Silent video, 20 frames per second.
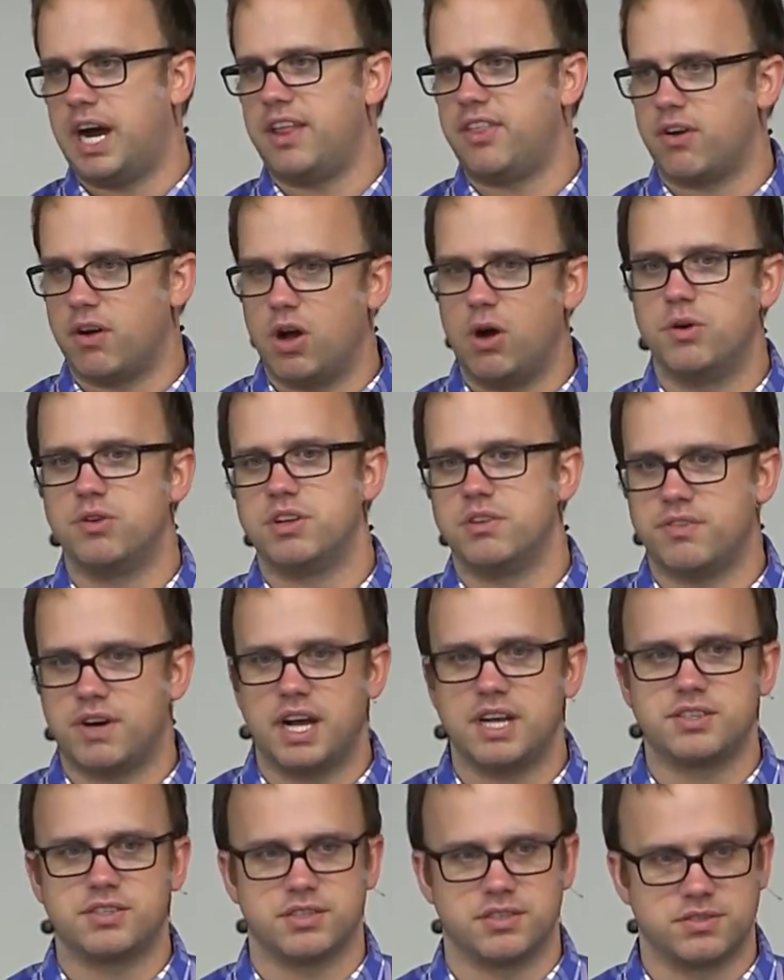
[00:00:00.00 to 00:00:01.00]
by their own
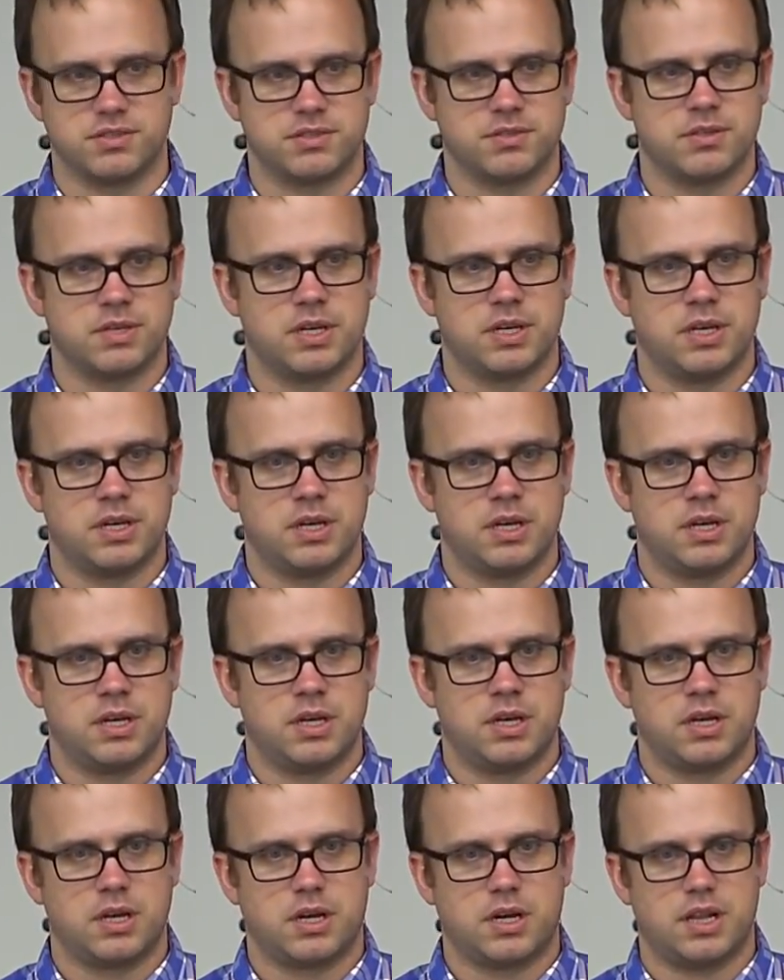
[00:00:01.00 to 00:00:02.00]
devices,
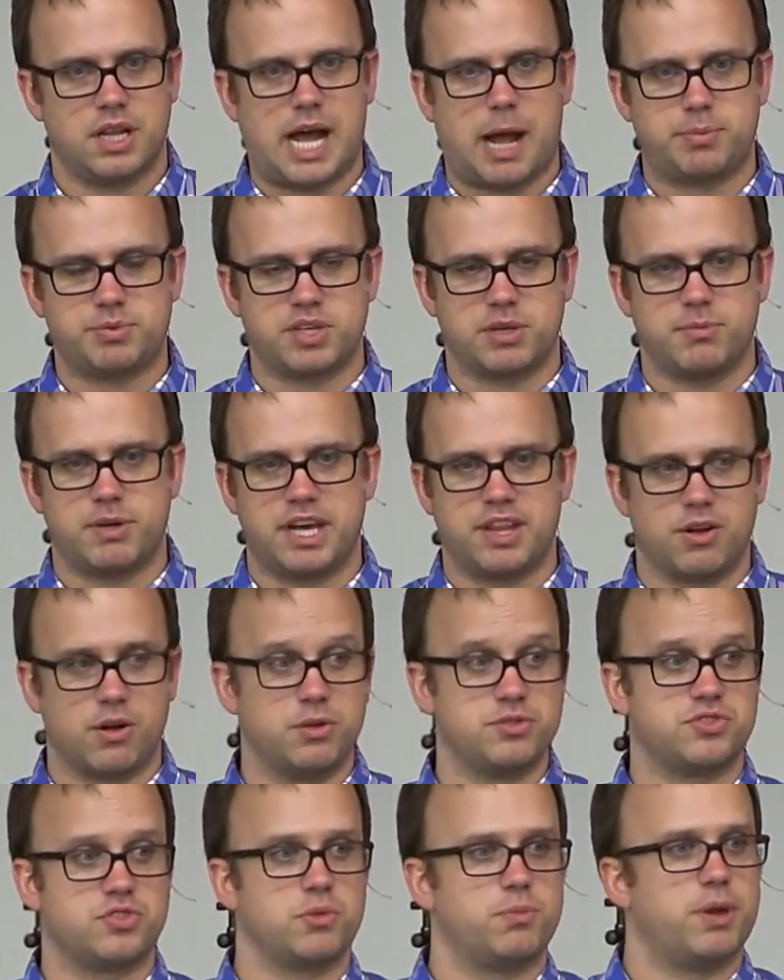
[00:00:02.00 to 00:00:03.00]
collapsing by
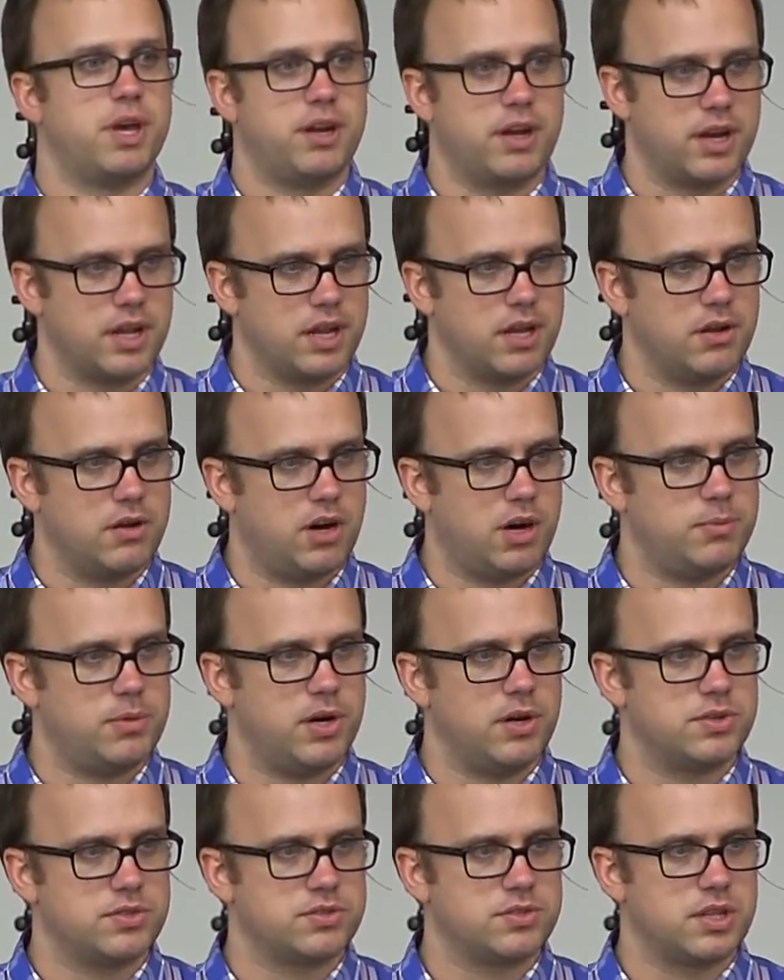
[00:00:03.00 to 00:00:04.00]
their own stupidity
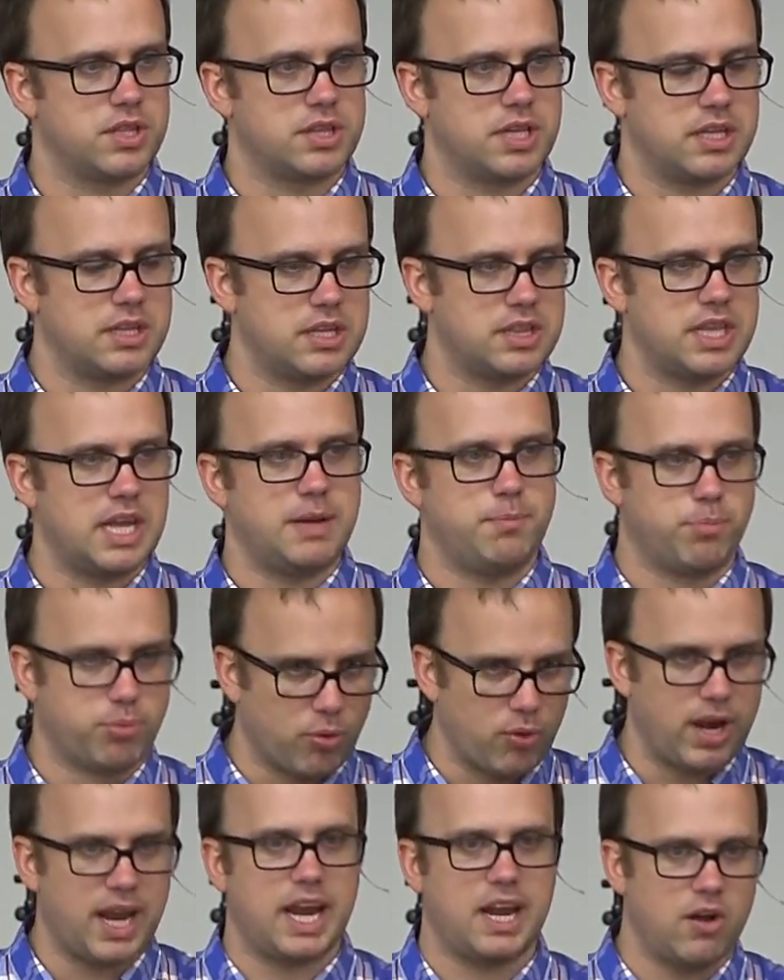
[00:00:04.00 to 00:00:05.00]
almost, that they
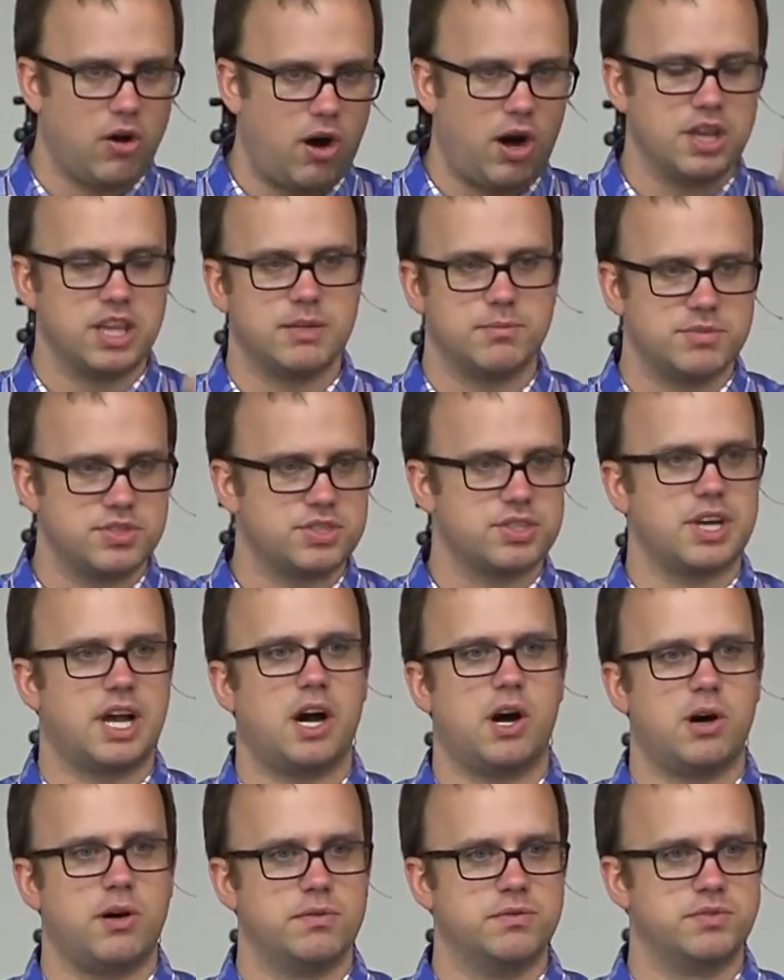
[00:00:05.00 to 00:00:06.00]
bring it on
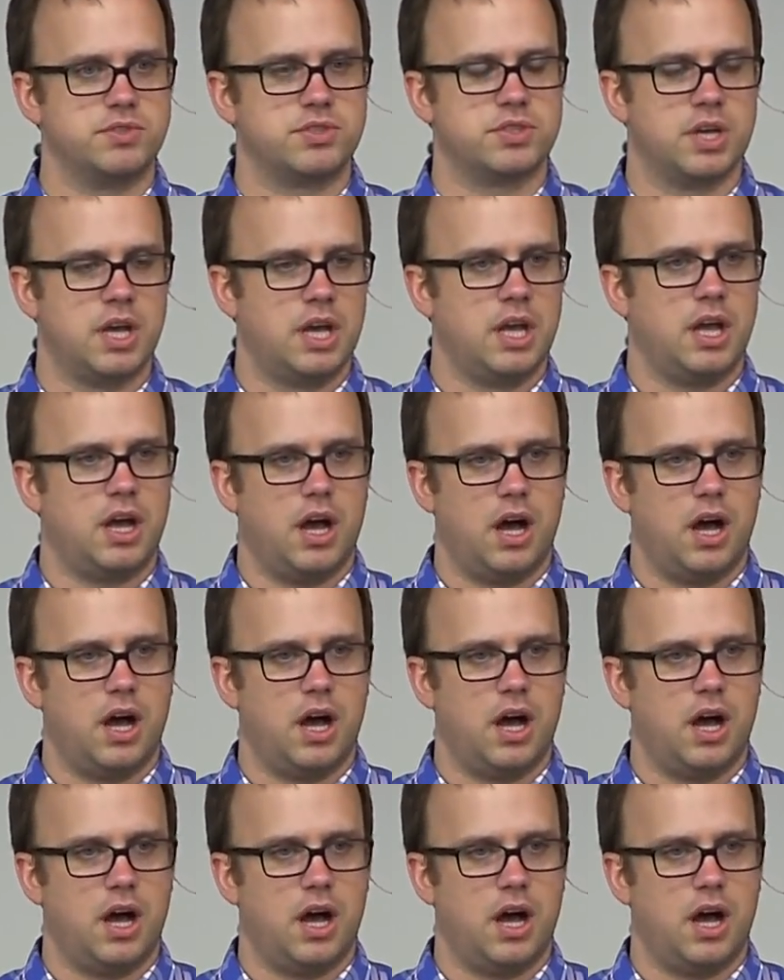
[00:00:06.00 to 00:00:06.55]
themselves.